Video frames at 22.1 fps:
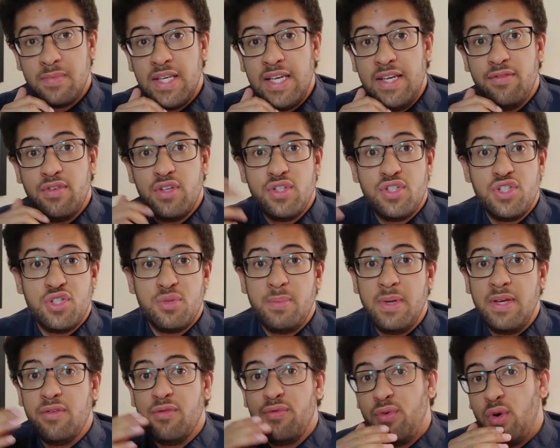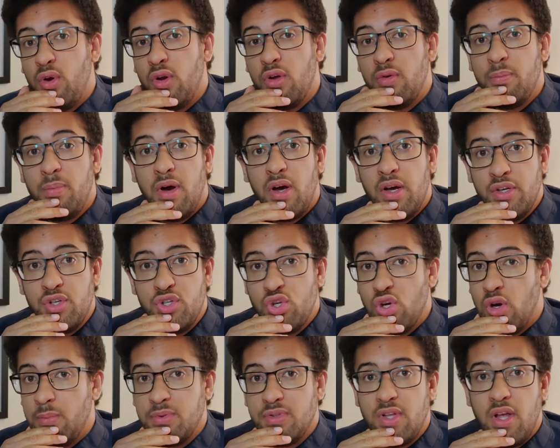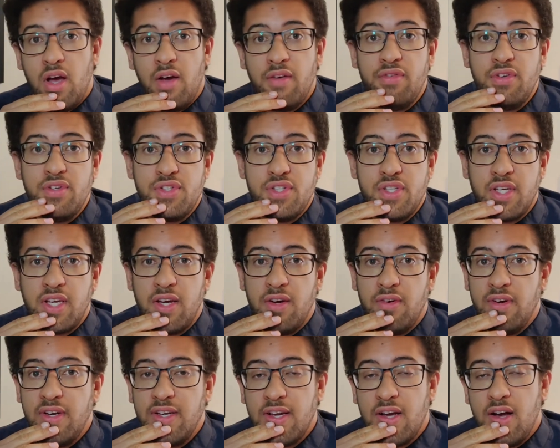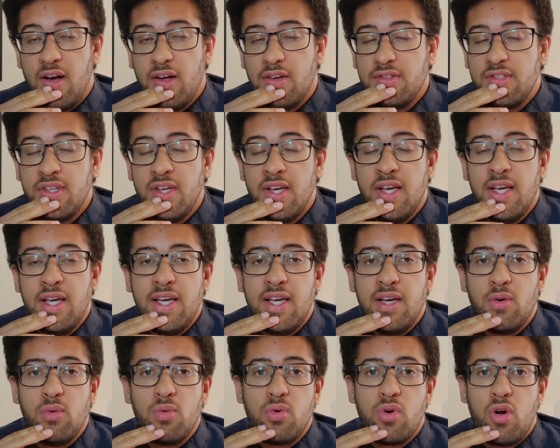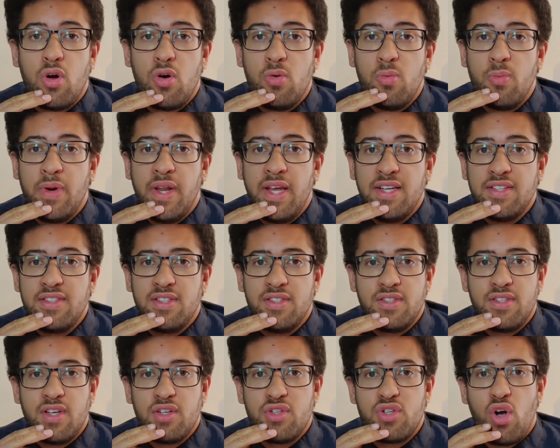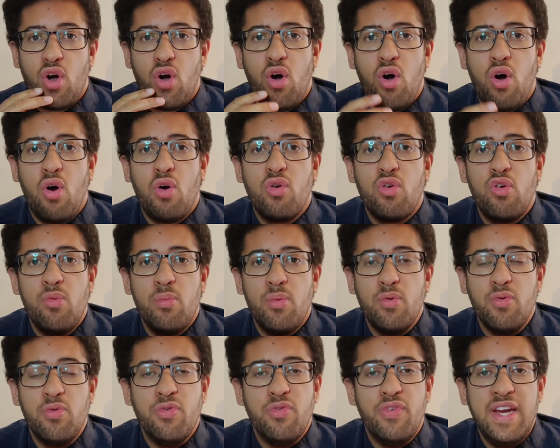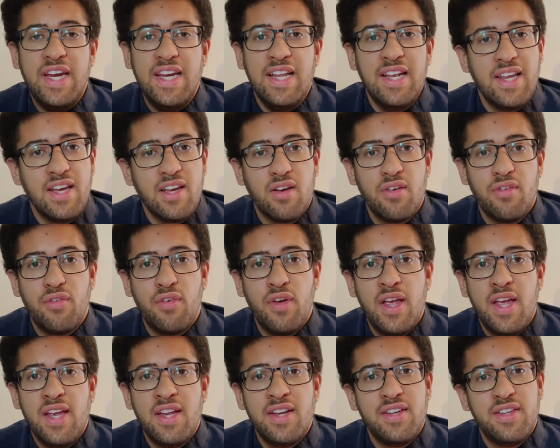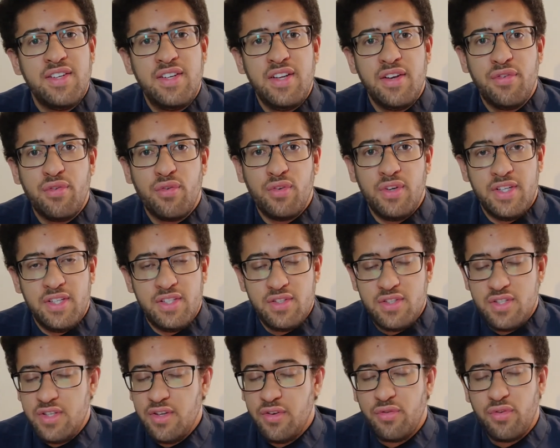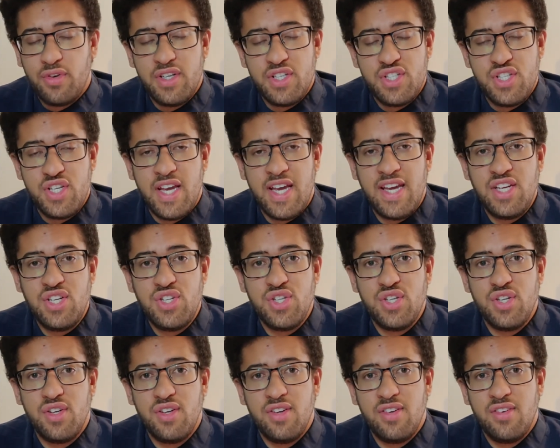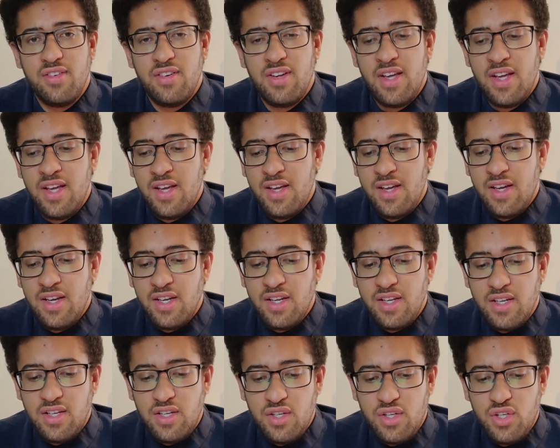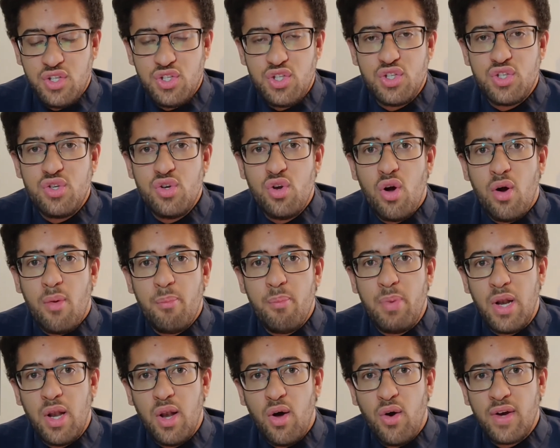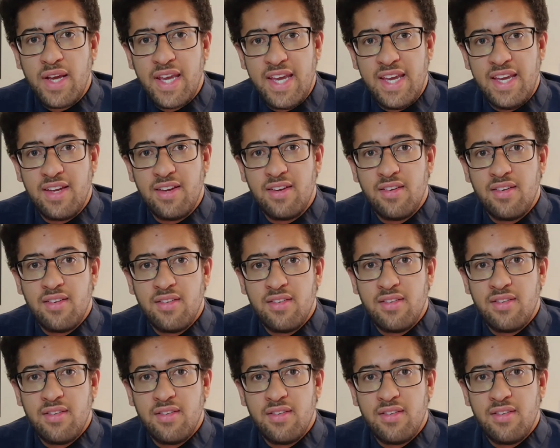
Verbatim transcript: even just being followed by shop staff and security guards. It all culminates in such a horrible feeling of different differentiation and you're just not belonging.